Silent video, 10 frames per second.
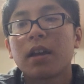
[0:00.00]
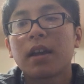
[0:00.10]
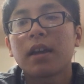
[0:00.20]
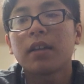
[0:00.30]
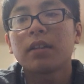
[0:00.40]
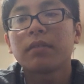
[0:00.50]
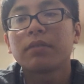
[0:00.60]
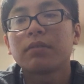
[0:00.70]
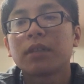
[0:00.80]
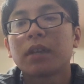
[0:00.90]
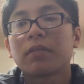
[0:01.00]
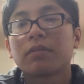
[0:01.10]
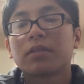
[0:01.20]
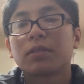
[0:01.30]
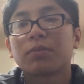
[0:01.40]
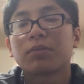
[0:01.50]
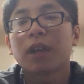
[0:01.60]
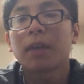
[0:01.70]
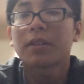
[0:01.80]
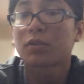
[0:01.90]
and if you haven't
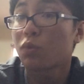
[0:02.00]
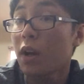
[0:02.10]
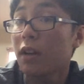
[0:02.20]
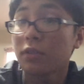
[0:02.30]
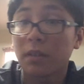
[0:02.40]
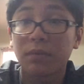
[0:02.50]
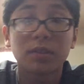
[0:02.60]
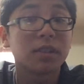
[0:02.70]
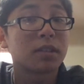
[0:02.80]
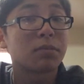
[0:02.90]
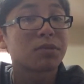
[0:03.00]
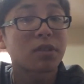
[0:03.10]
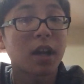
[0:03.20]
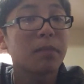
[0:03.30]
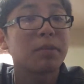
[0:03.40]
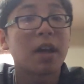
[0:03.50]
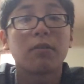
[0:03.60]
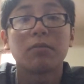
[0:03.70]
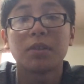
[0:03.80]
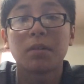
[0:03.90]
subscribed as well if you could subscribe that
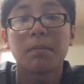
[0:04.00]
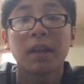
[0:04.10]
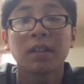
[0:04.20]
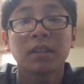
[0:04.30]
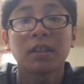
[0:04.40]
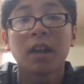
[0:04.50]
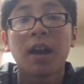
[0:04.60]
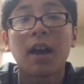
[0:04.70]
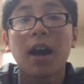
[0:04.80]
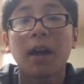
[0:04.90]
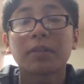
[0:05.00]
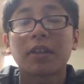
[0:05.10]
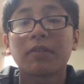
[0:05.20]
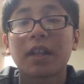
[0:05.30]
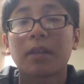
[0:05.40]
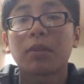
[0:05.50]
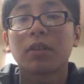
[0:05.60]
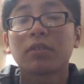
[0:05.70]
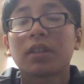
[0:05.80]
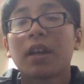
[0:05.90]
would be amazing I'm Kevin
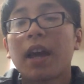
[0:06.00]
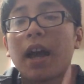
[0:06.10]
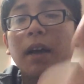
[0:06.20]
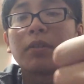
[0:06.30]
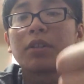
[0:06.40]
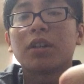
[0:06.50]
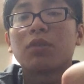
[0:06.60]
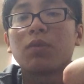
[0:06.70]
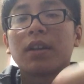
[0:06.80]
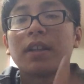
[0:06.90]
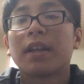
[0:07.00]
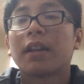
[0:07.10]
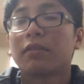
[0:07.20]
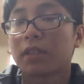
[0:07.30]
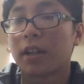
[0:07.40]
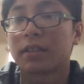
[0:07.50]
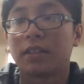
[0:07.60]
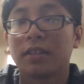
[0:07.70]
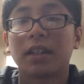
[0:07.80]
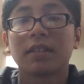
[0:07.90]
Ambrose. Have a good one, and I'll talk
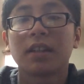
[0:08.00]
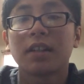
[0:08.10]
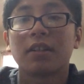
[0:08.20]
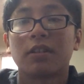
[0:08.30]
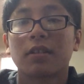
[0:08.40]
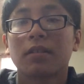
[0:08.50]
to you guys later.